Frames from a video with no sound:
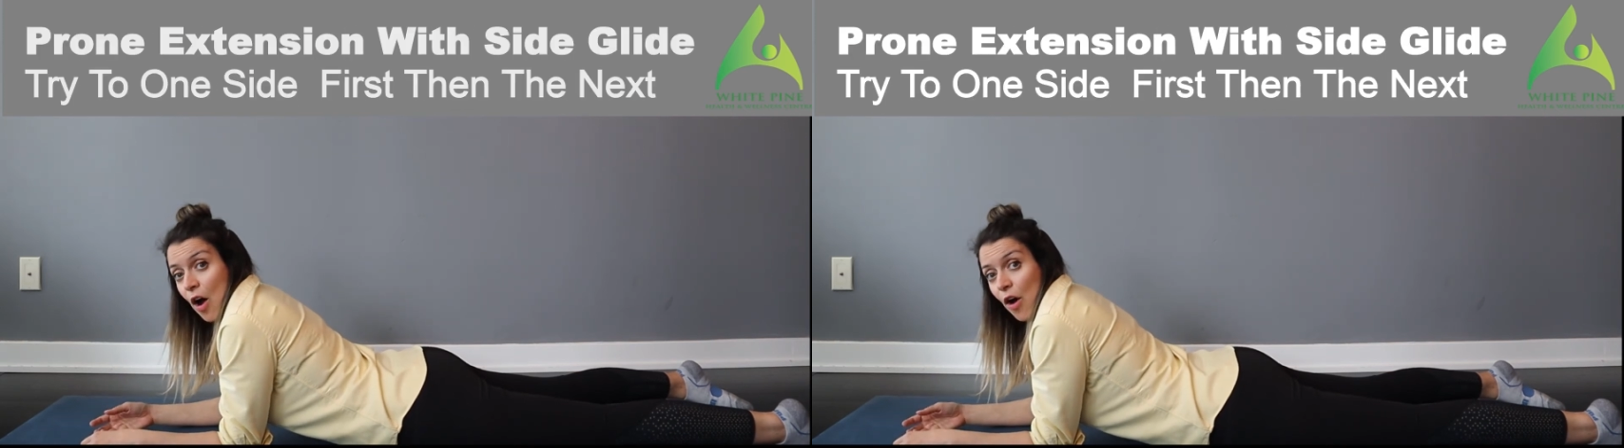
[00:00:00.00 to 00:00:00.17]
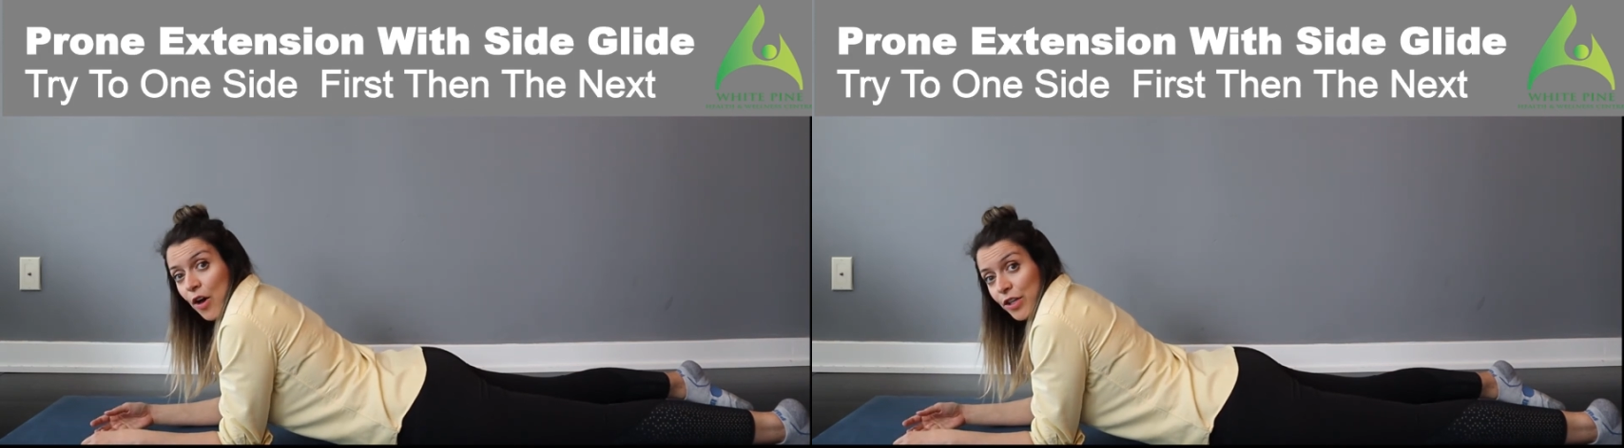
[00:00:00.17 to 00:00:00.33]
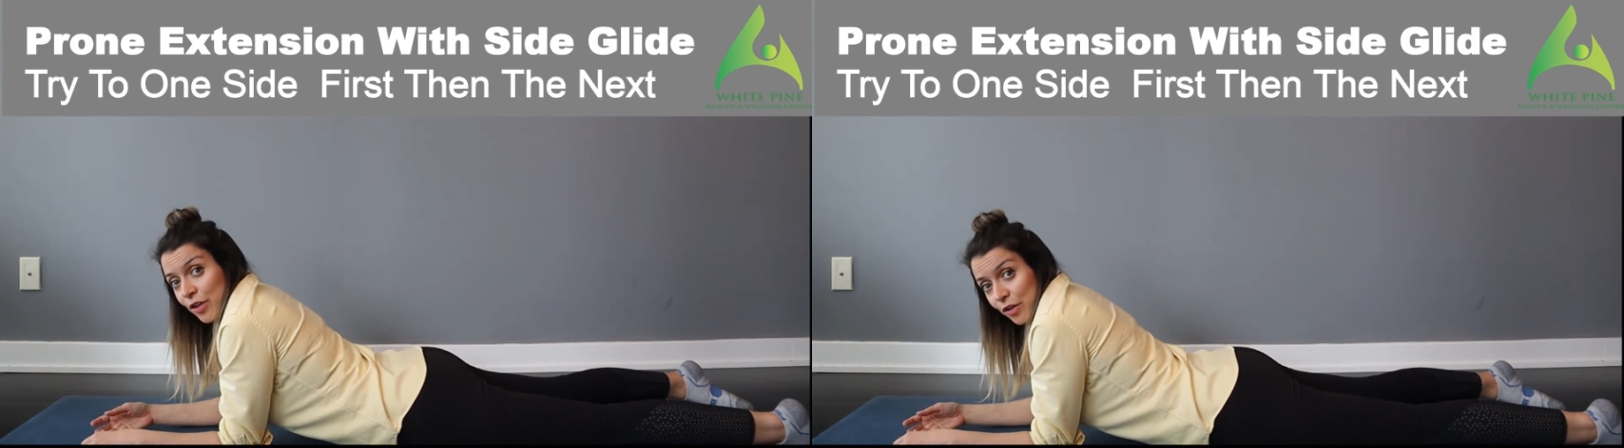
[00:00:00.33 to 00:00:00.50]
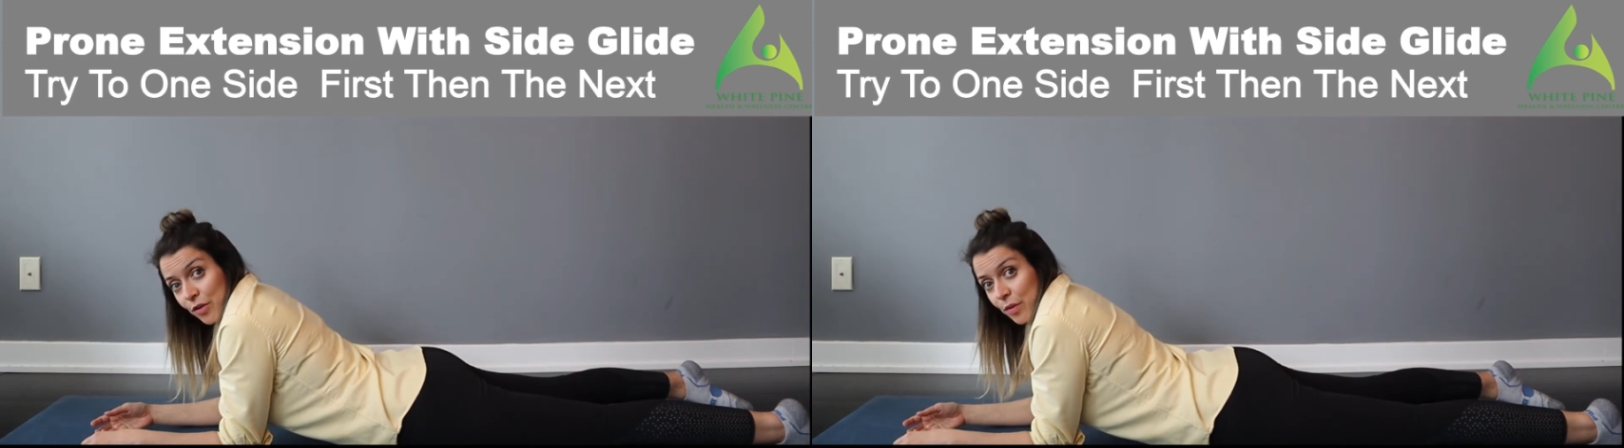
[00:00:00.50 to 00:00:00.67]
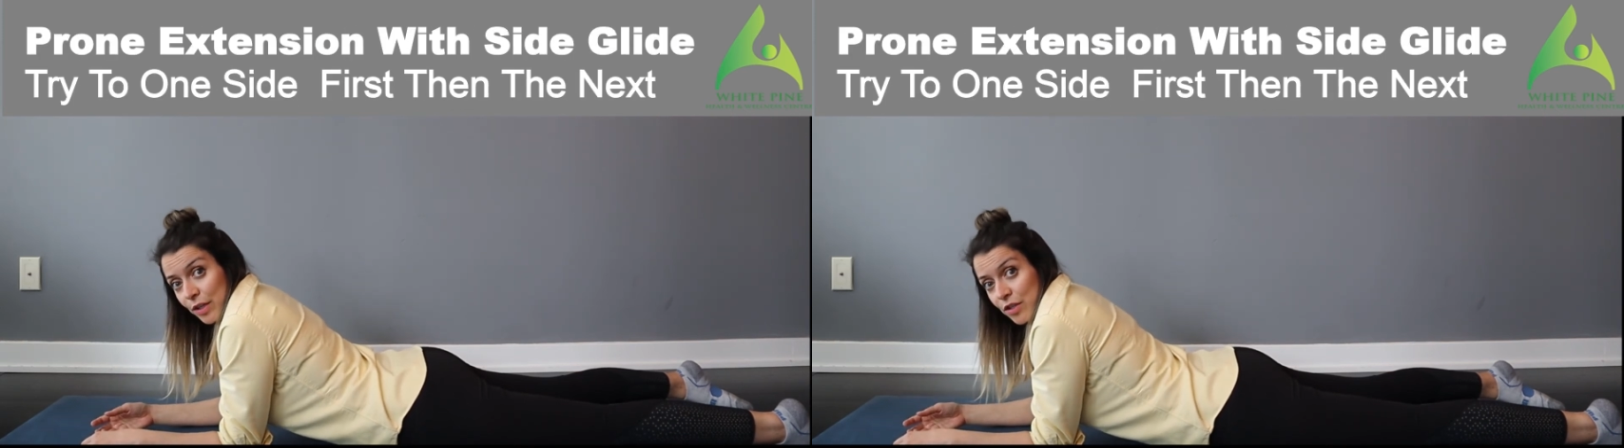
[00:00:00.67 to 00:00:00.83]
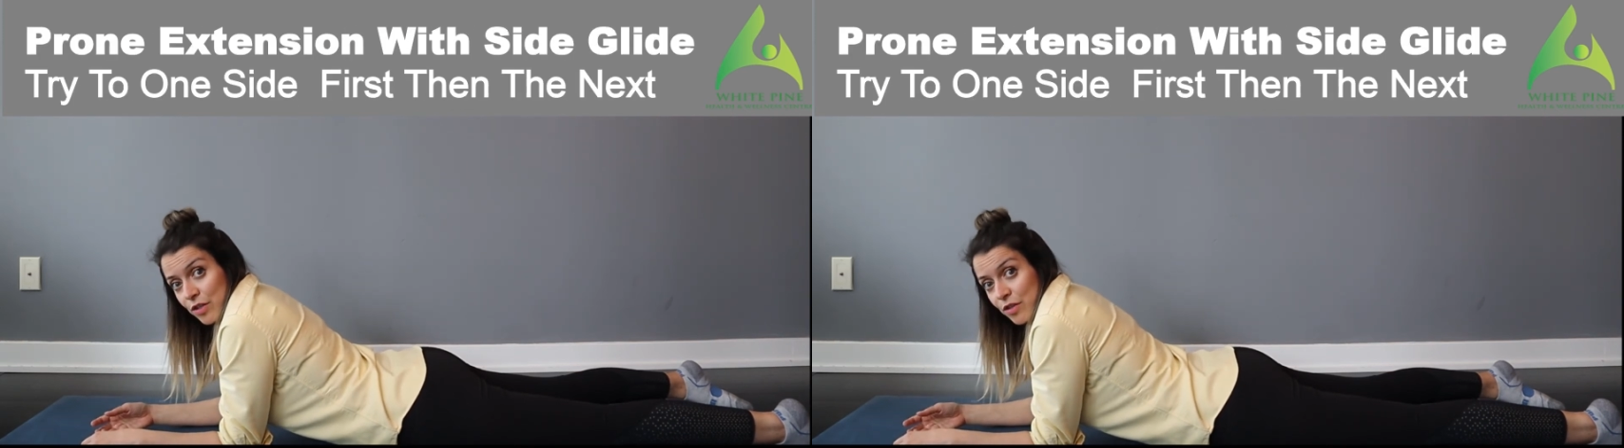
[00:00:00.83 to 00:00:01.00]
All you're
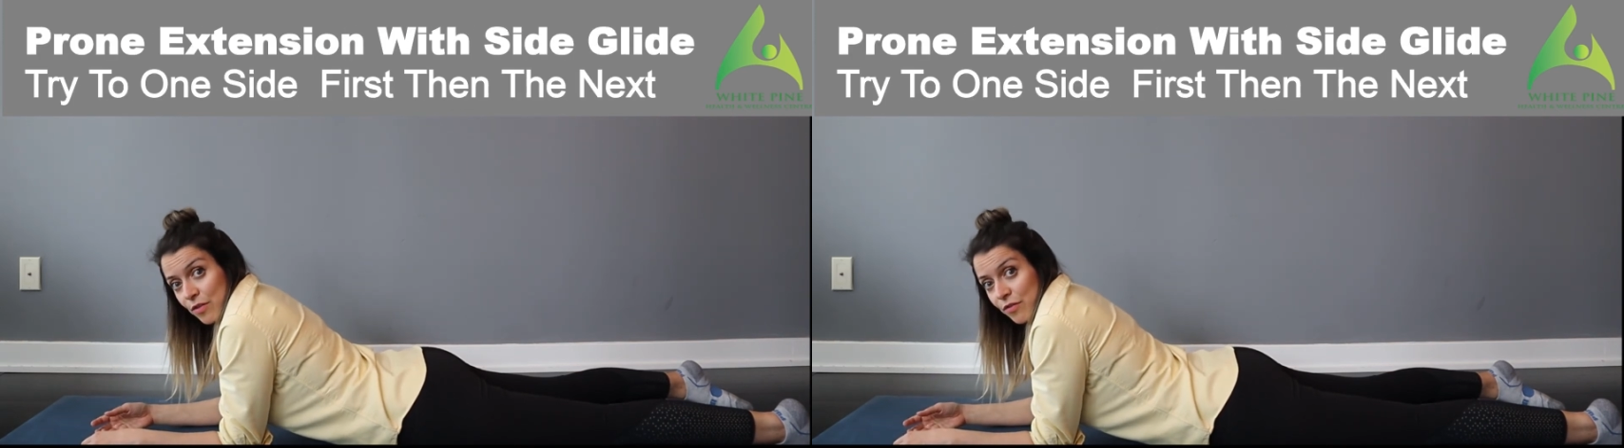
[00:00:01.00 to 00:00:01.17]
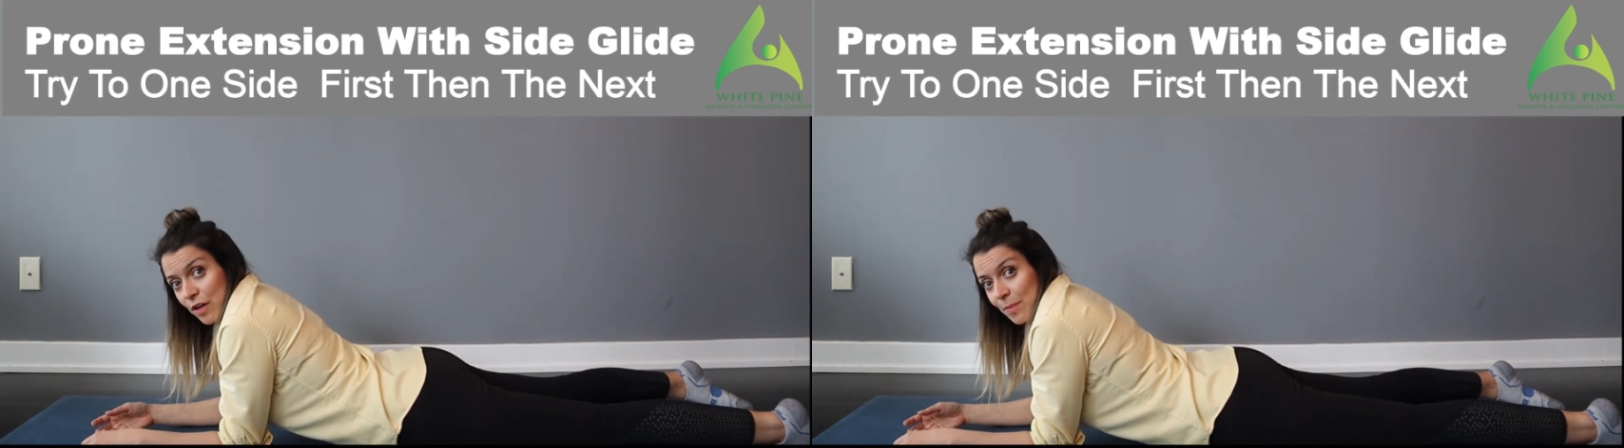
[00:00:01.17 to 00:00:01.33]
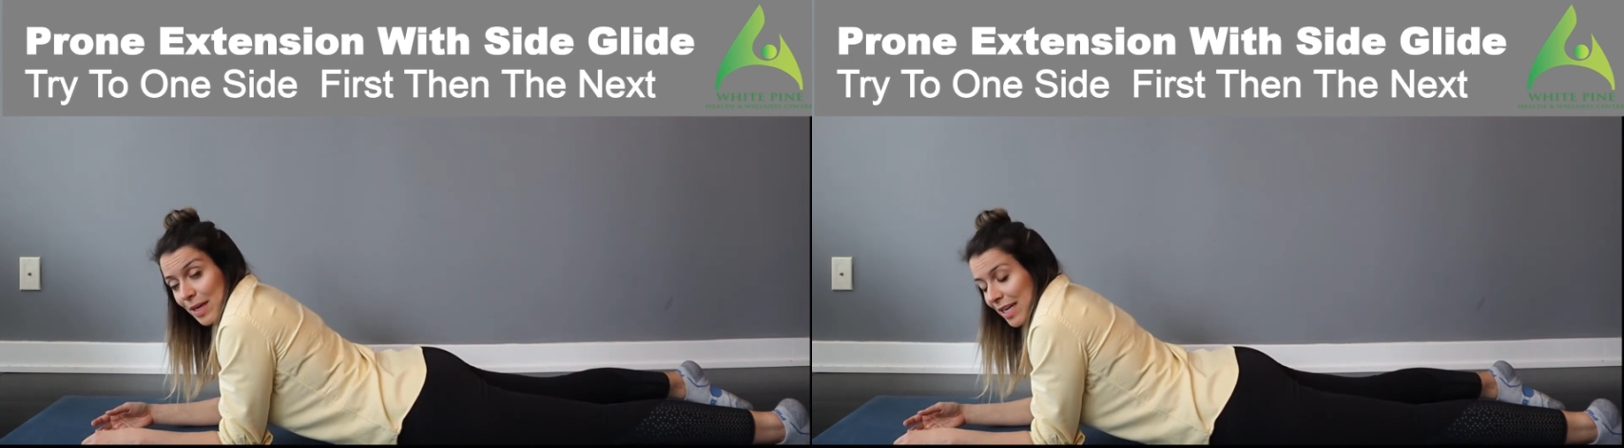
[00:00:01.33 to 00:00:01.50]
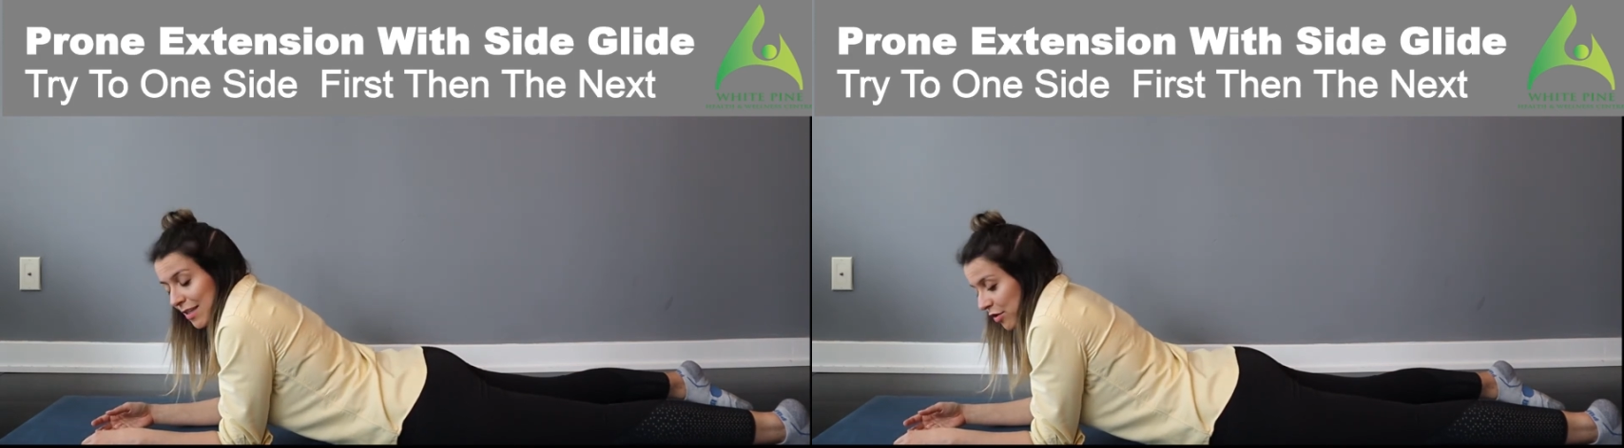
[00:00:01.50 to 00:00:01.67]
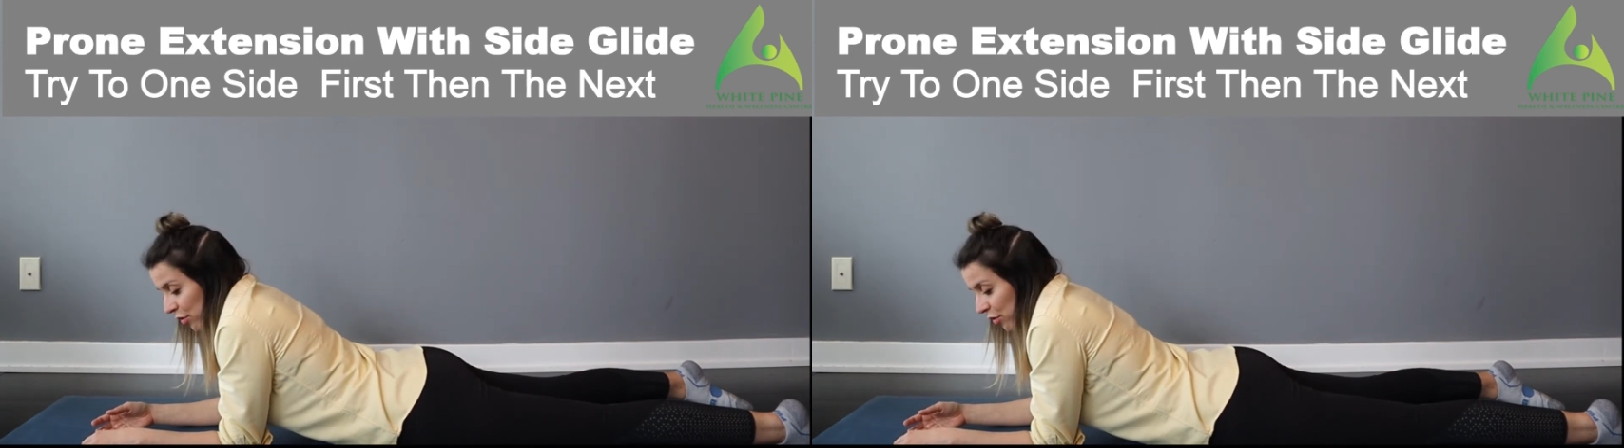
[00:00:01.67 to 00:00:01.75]
going to do for me is